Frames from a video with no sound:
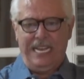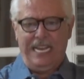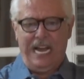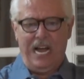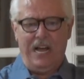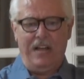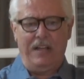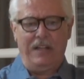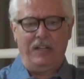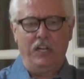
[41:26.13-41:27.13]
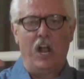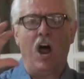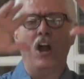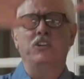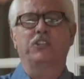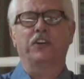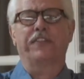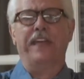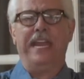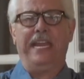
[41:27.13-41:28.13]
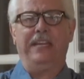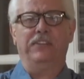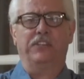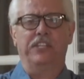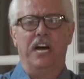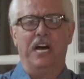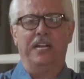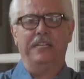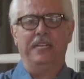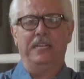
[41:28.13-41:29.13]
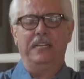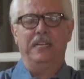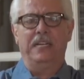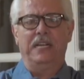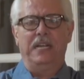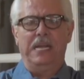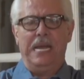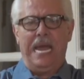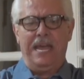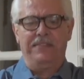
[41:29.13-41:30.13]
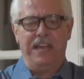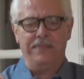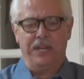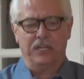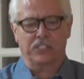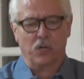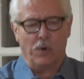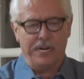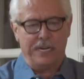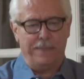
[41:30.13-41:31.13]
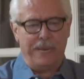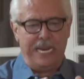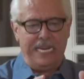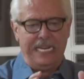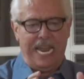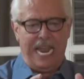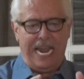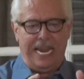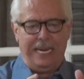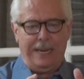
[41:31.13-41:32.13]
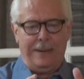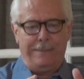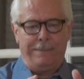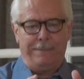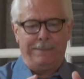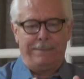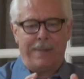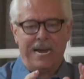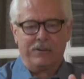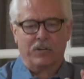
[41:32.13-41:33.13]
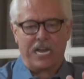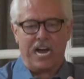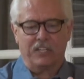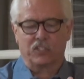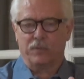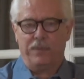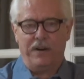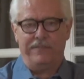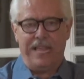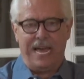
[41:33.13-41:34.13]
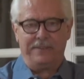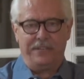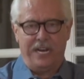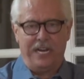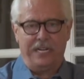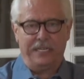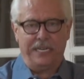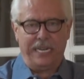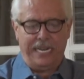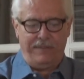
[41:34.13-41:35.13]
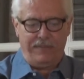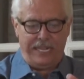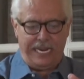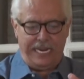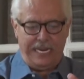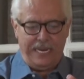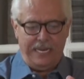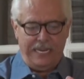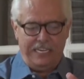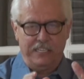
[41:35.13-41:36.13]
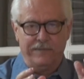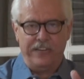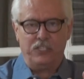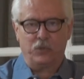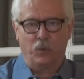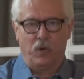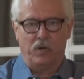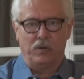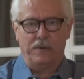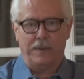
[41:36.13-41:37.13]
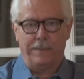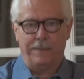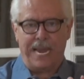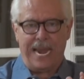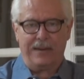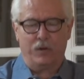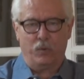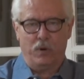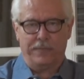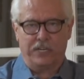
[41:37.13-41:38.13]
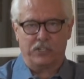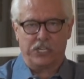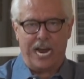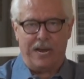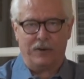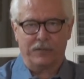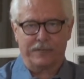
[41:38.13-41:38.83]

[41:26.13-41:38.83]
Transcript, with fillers: uh, larger things done, and then there's going to be a microcosm of that done in the individual man or woman or child.